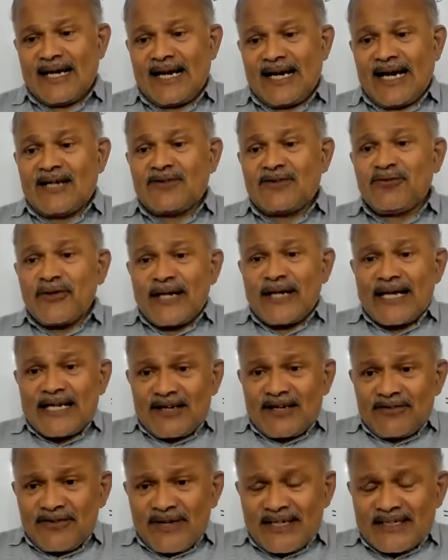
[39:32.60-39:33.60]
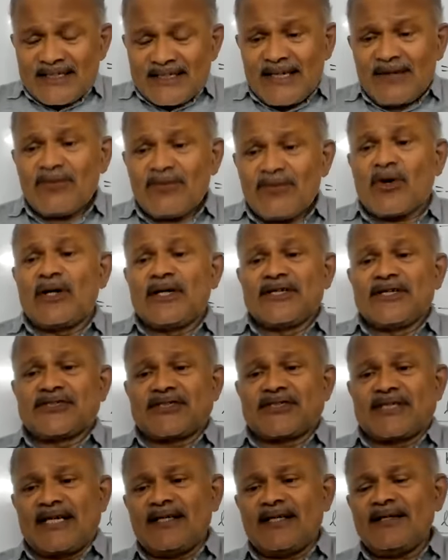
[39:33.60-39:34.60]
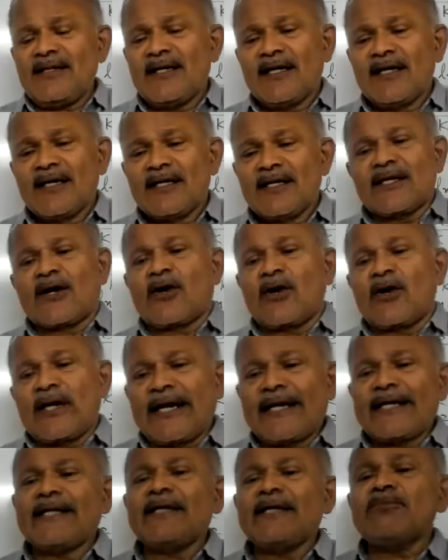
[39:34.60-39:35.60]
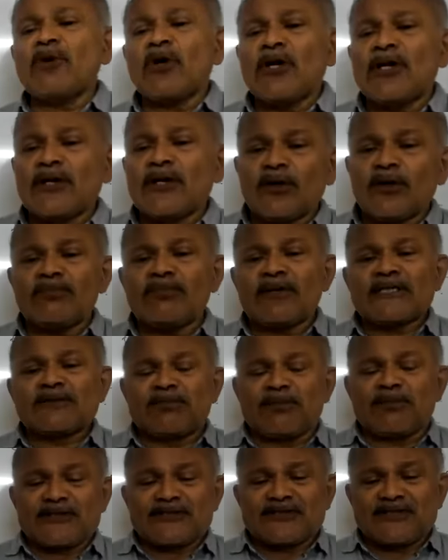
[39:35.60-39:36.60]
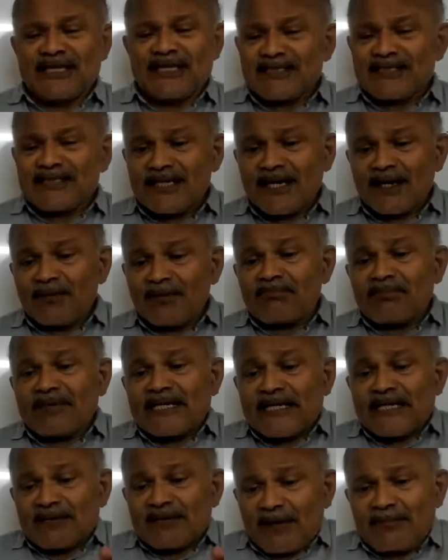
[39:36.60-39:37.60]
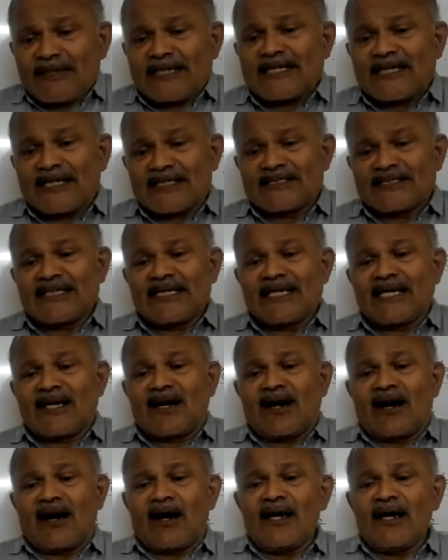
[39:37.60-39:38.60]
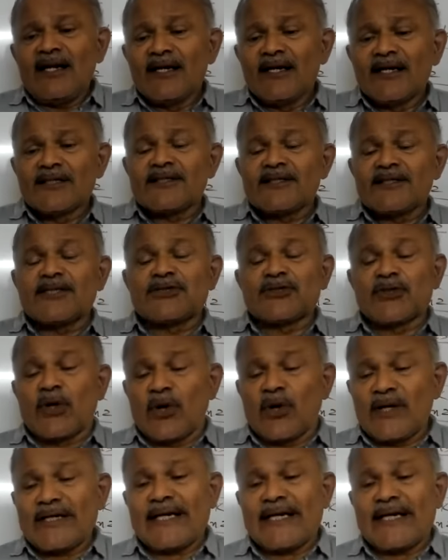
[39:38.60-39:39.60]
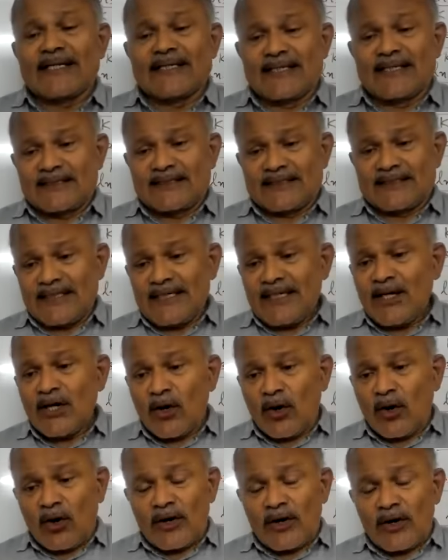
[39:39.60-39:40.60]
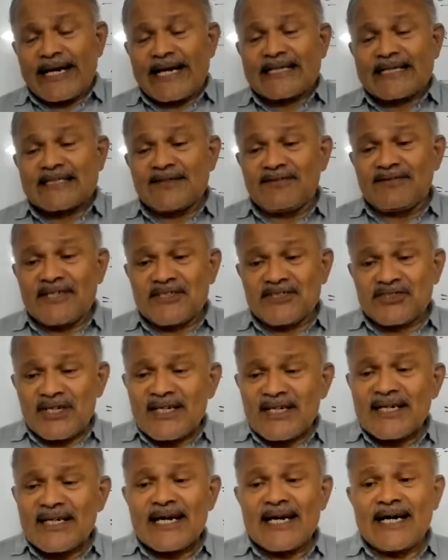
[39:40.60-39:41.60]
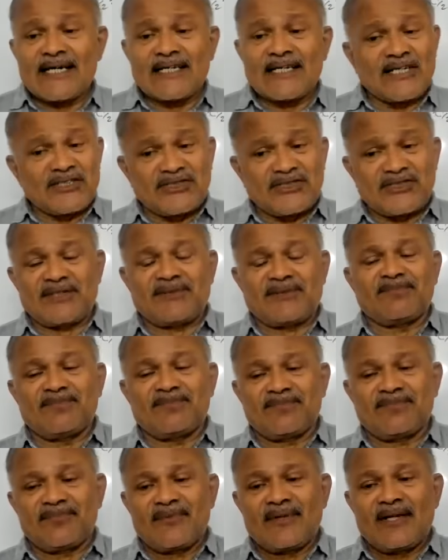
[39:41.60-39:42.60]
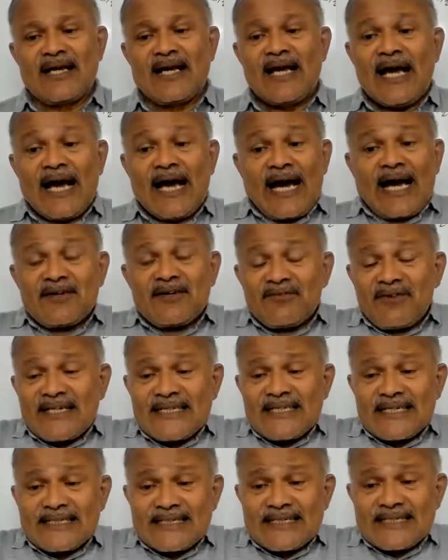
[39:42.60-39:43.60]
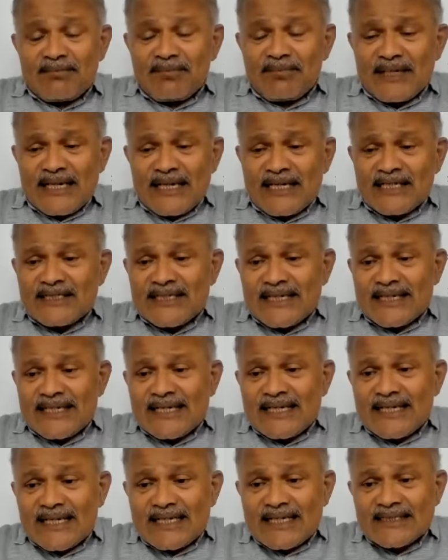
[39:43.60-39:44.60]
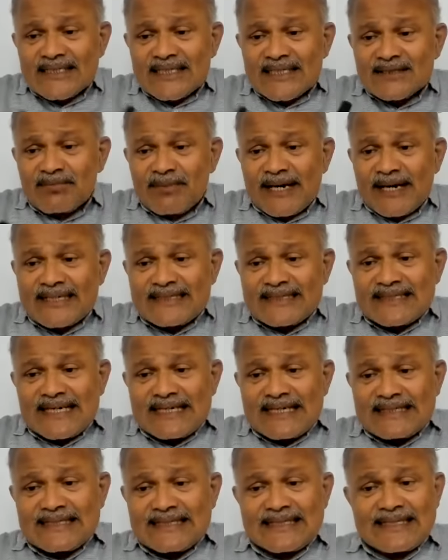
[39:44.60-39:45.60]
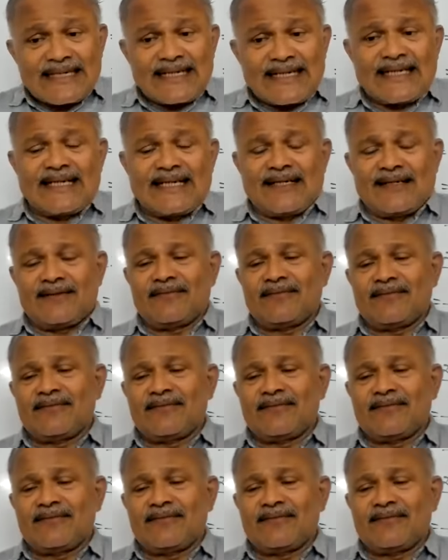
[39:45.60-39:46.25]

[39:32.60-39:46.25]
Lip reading: And for an effective collision, the colliding molecule must possess minimum energy called threshold energy or activation energy. And when the temperature increases by 10 degrees,